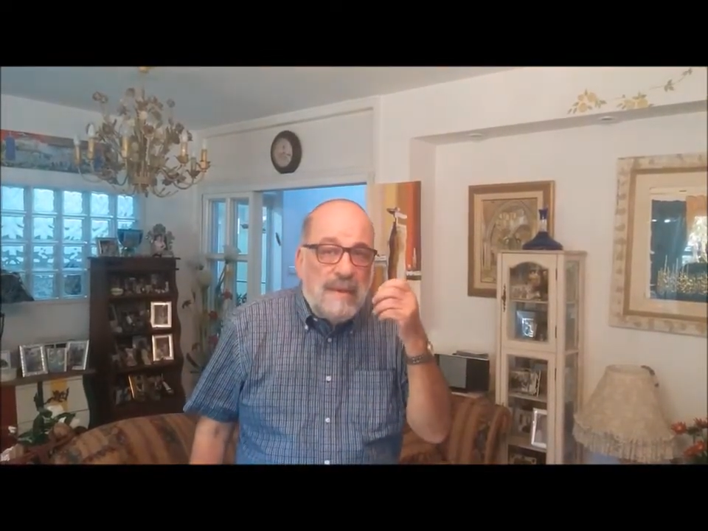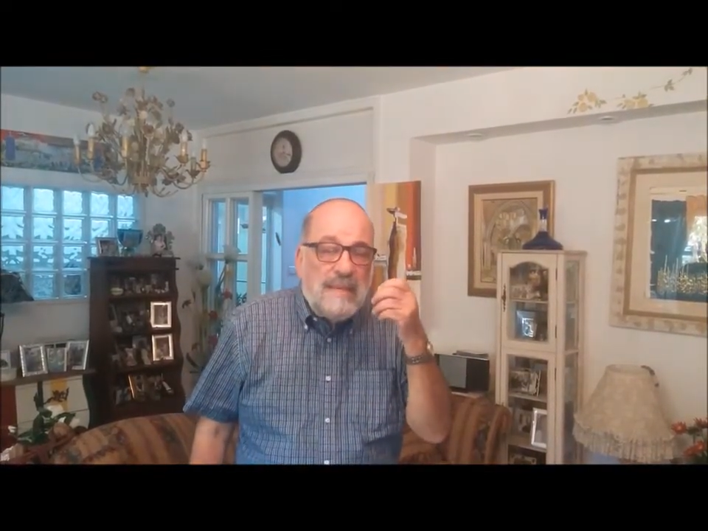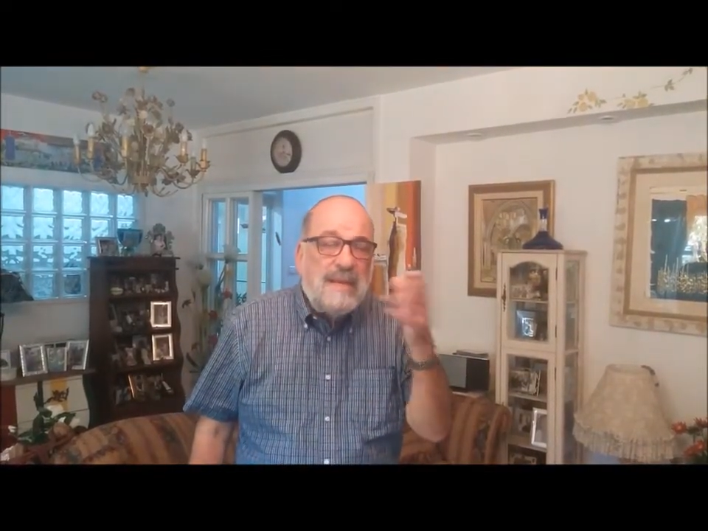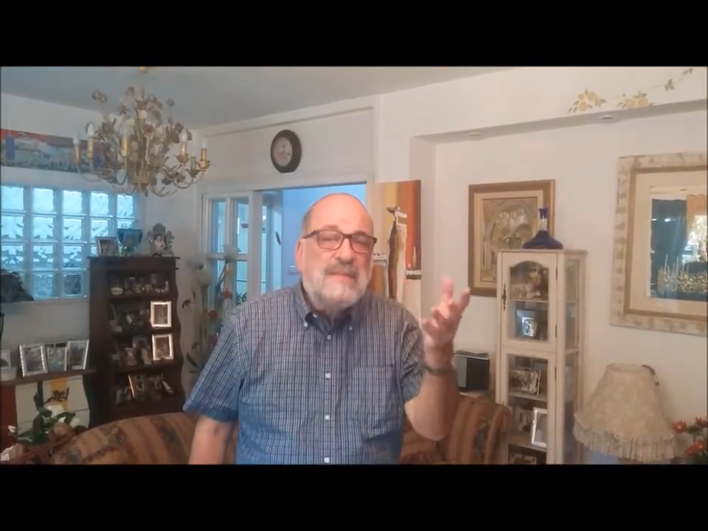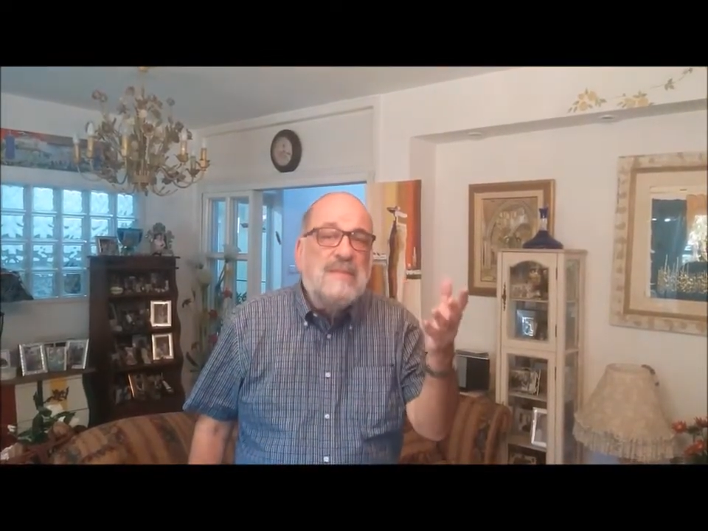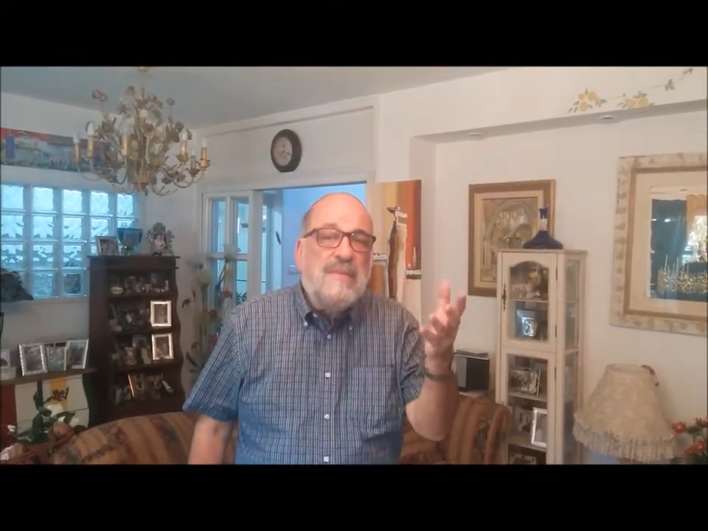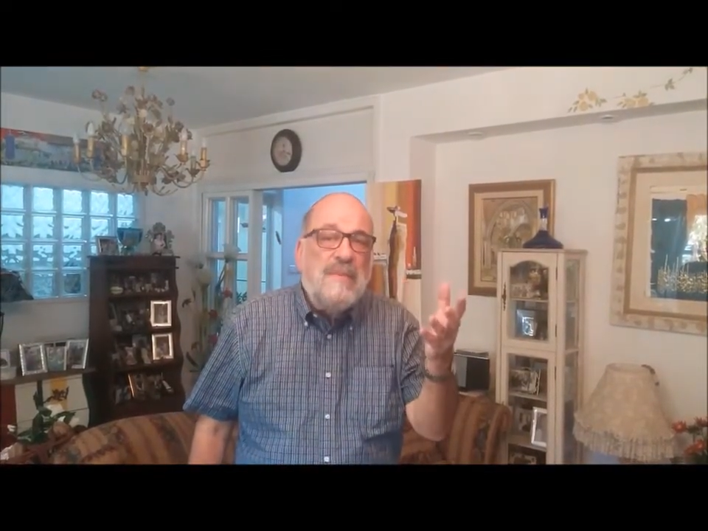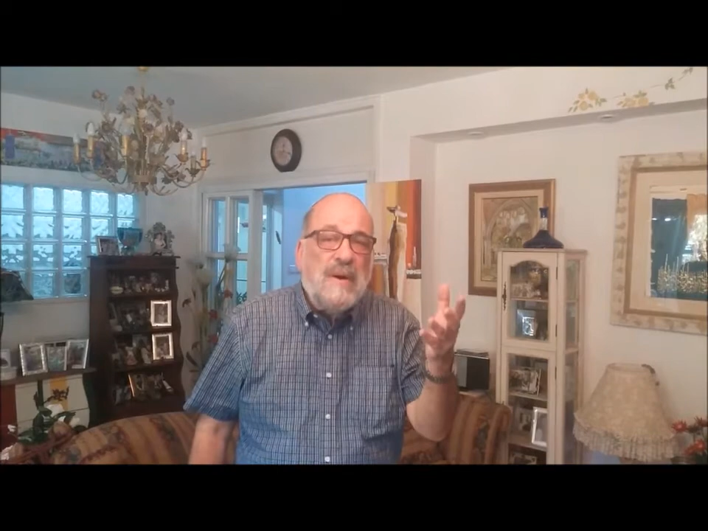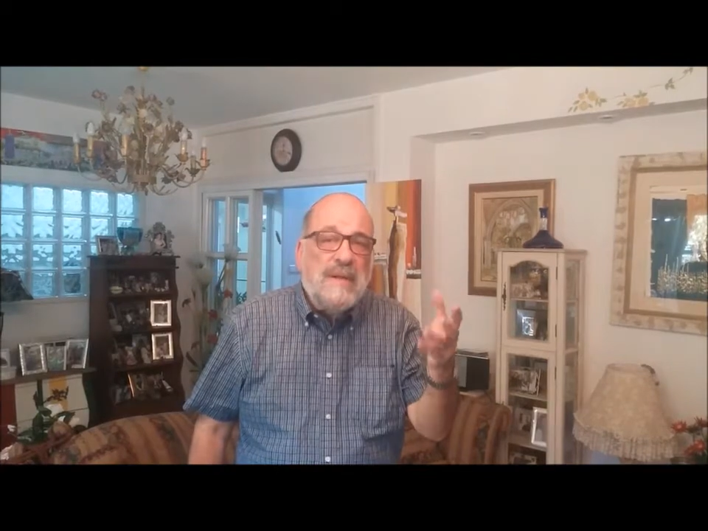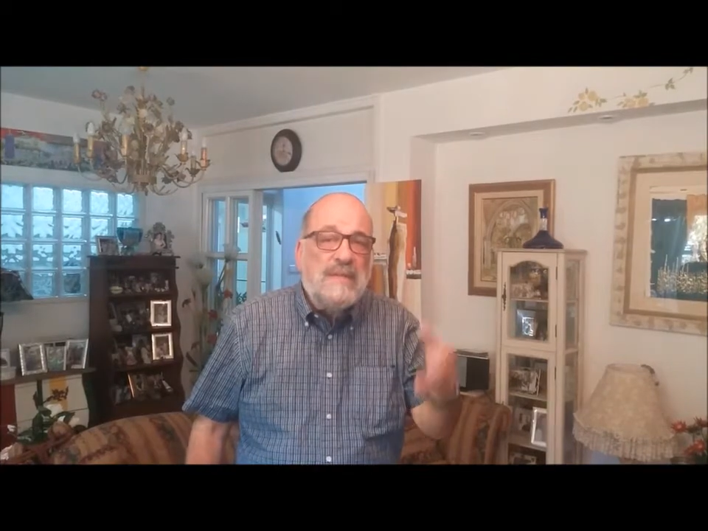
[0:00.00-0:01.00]
It's like a
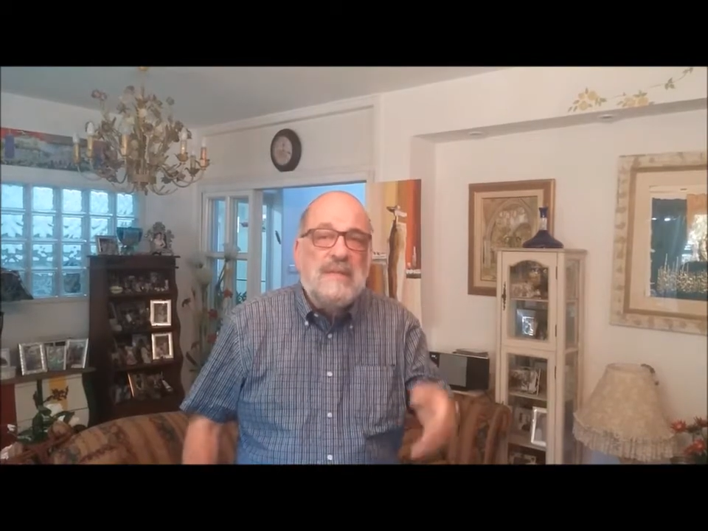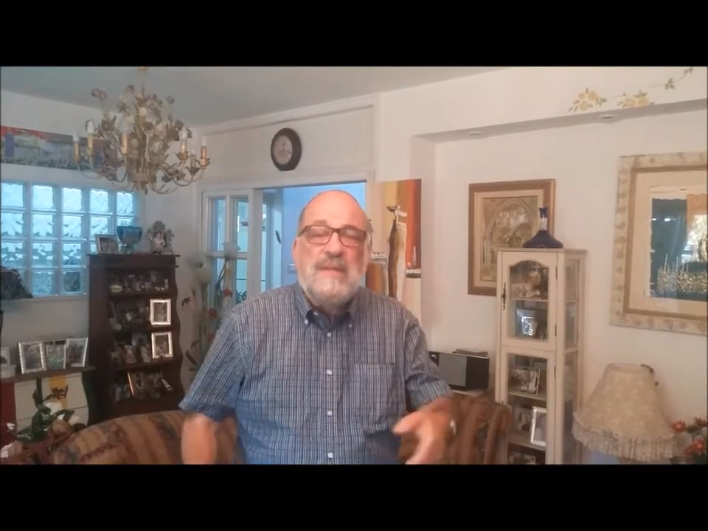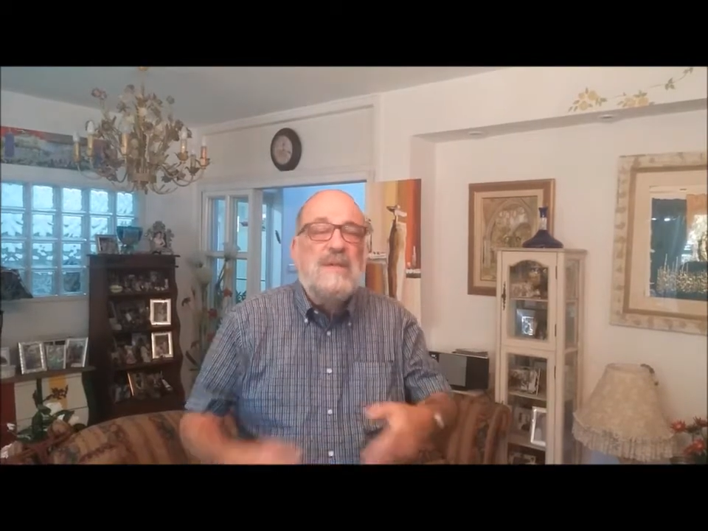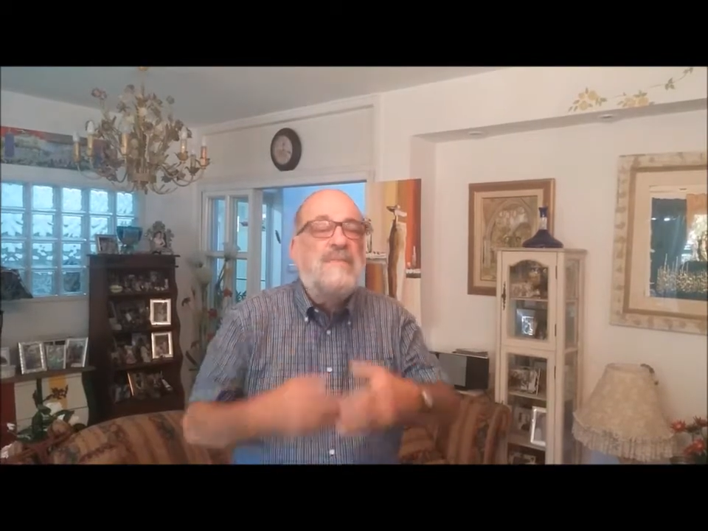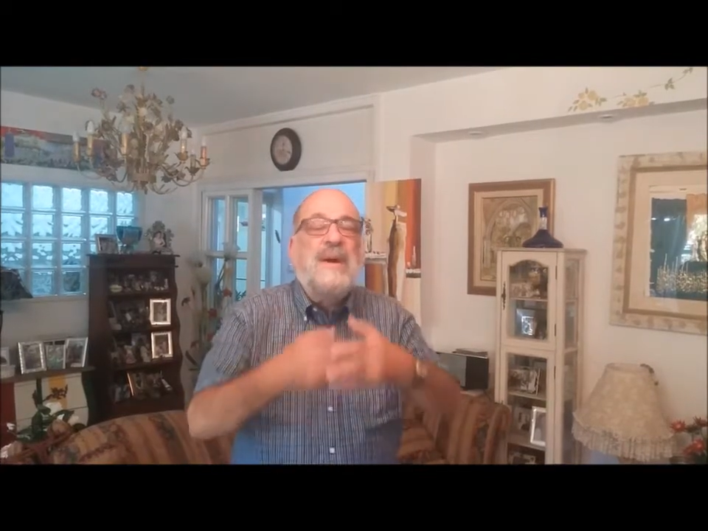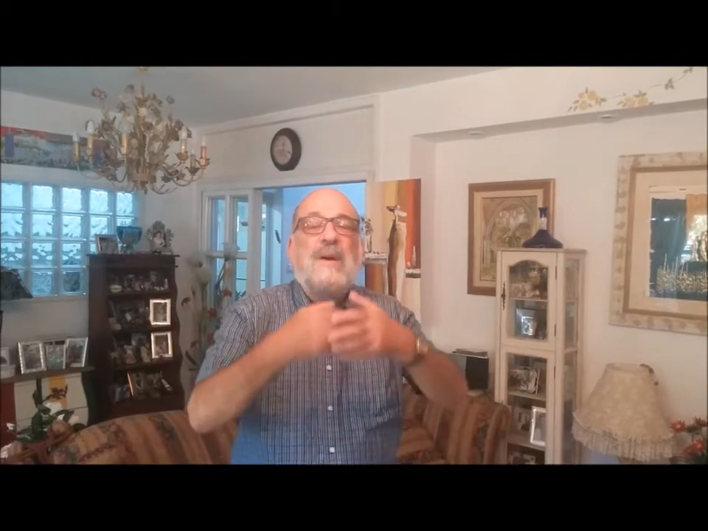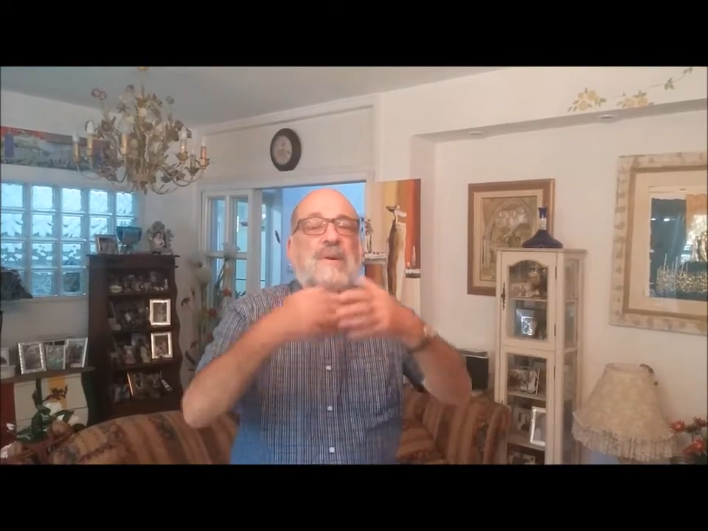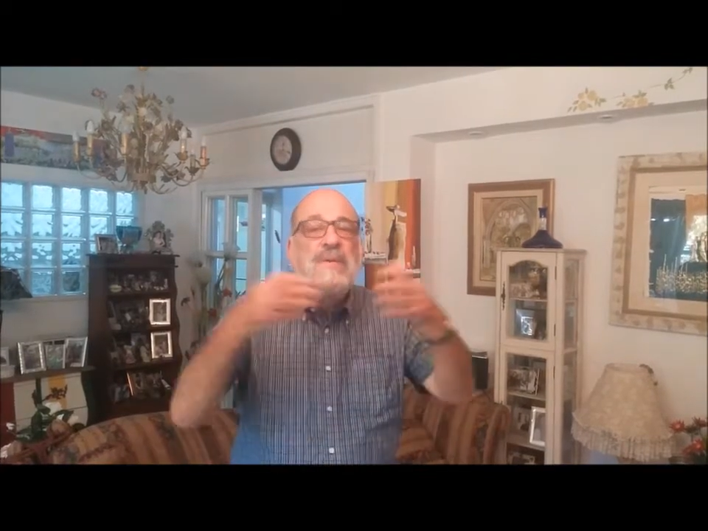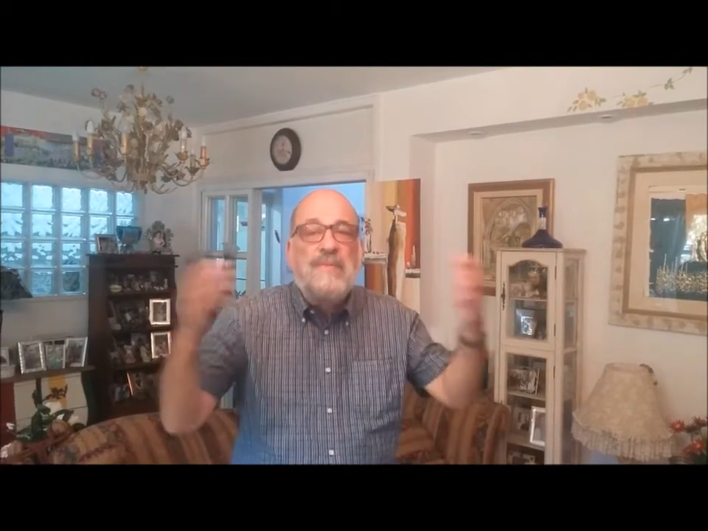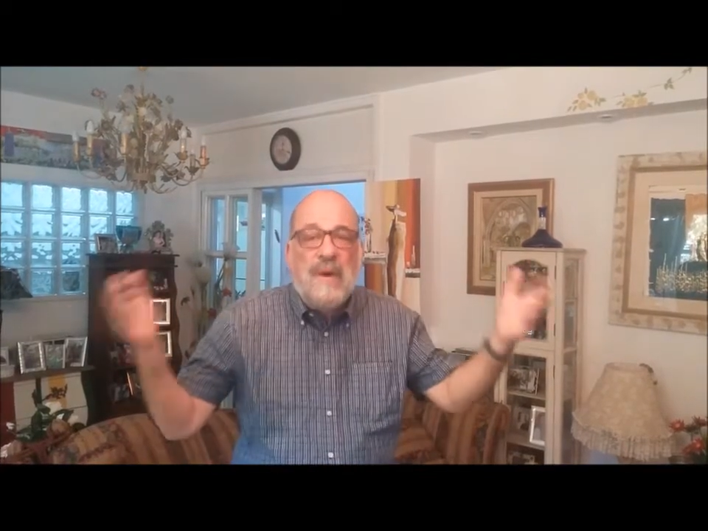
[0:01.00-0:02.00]
supermarket. You can buy
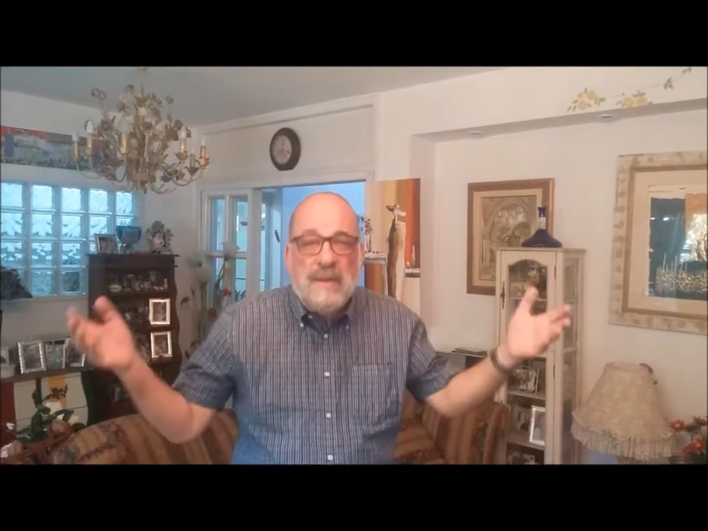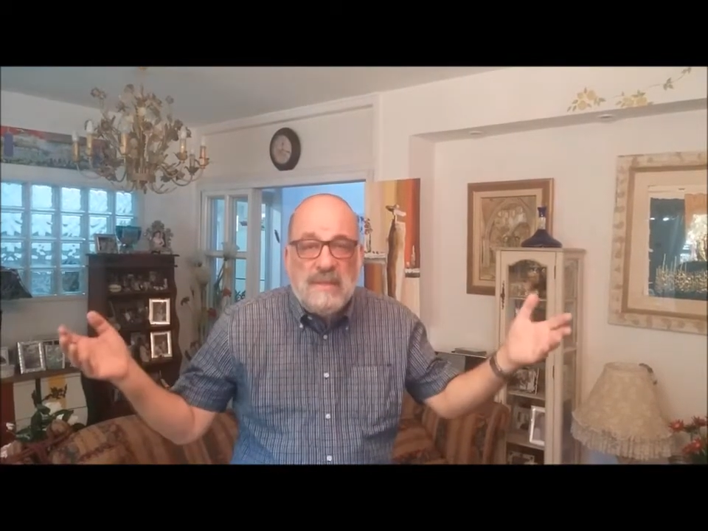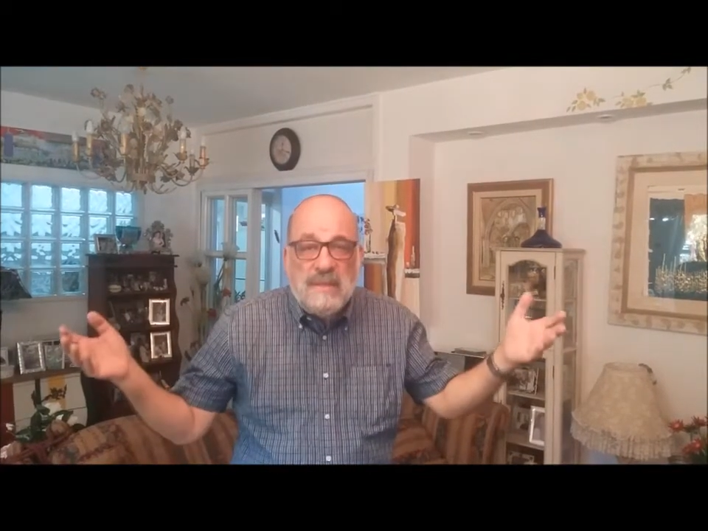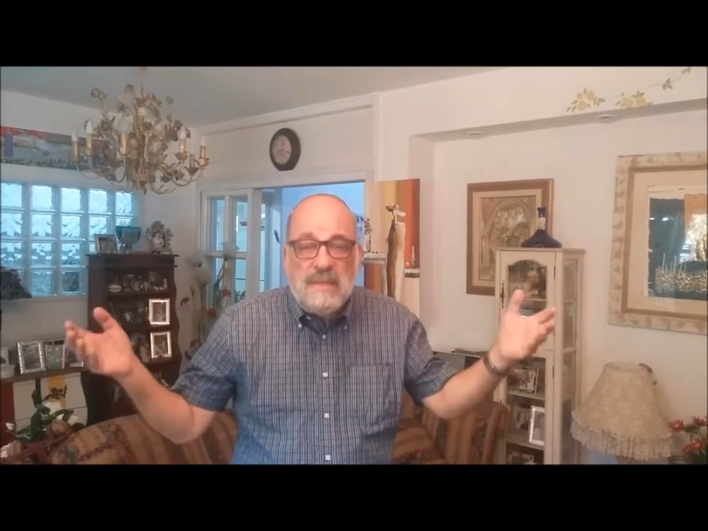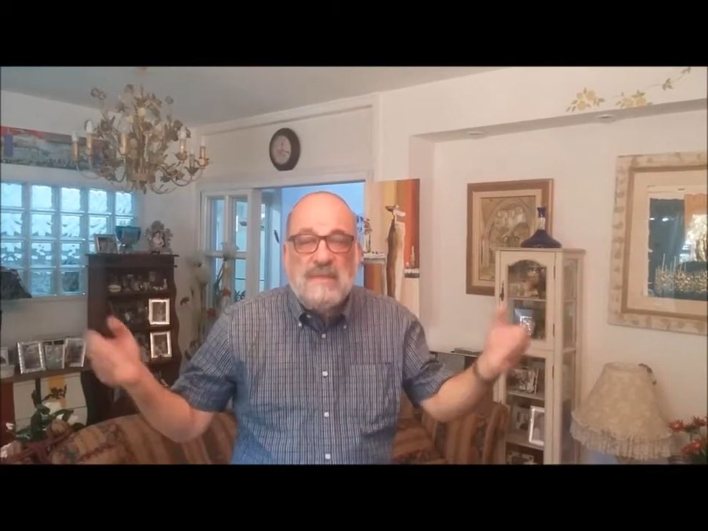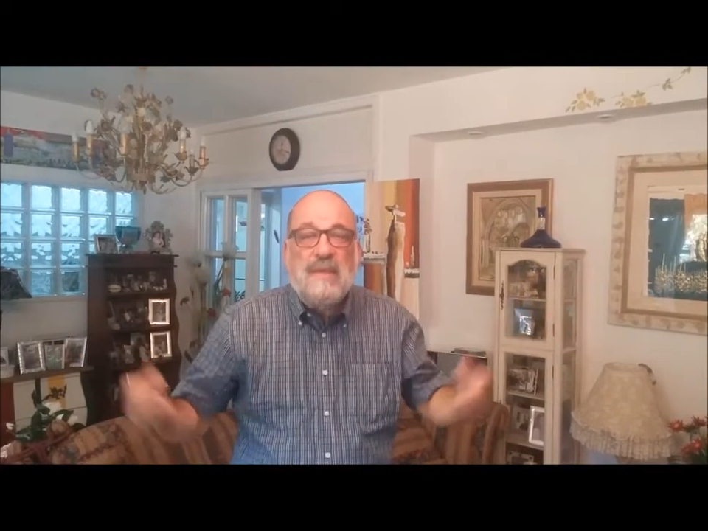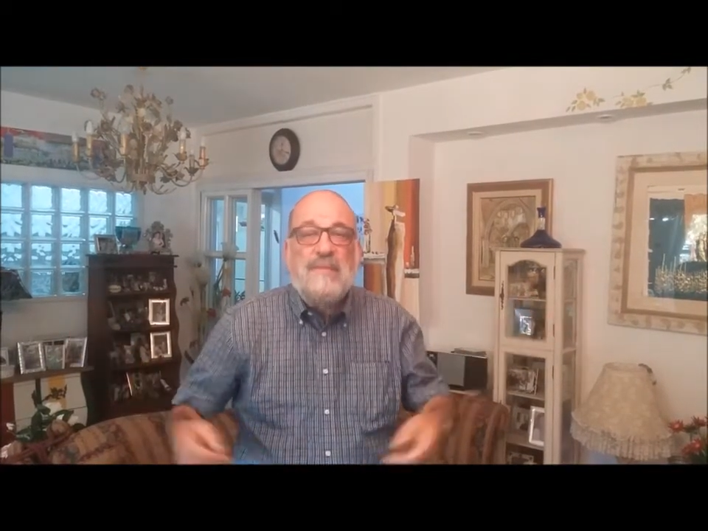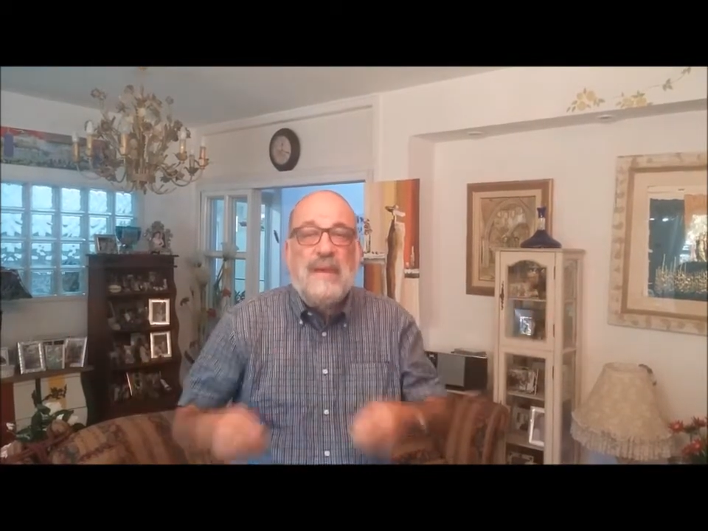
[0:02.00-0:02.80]
all the policies.